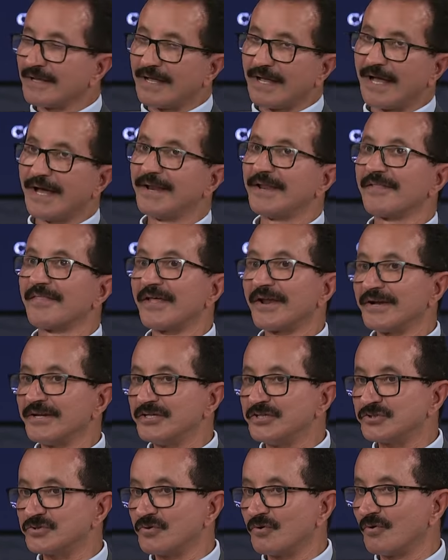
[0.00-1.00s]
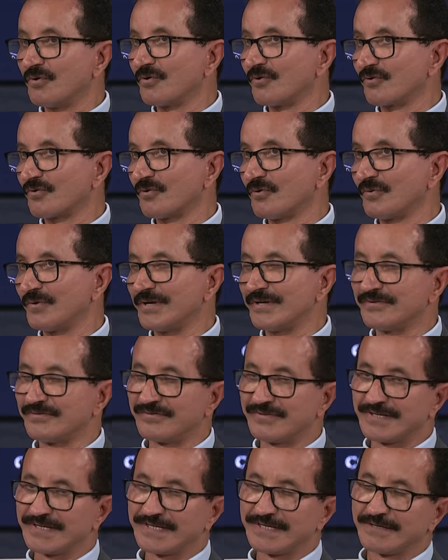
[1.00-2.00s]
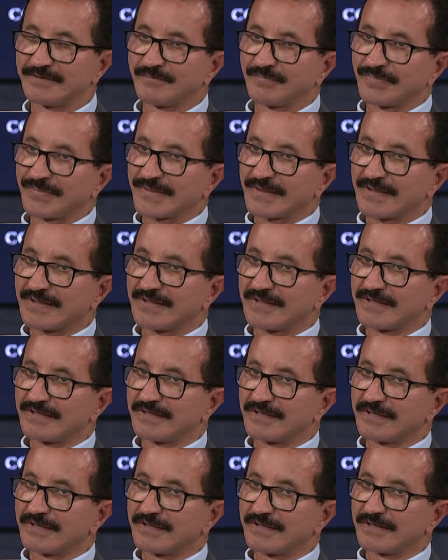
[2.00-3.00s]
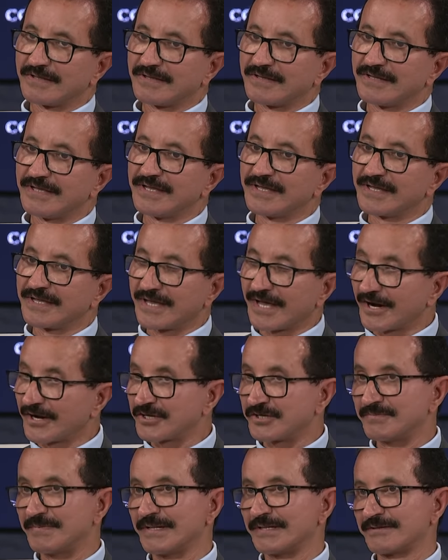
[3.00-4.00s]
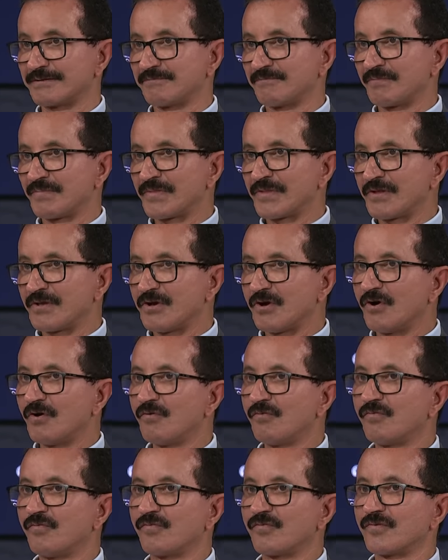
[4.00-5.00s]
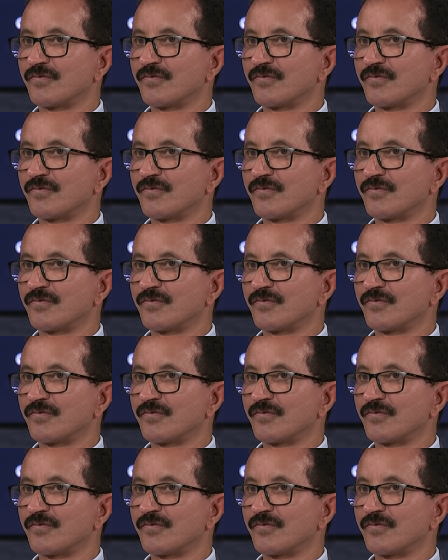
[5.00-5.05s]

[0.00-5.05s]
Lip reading: Another issue also is the encouragement of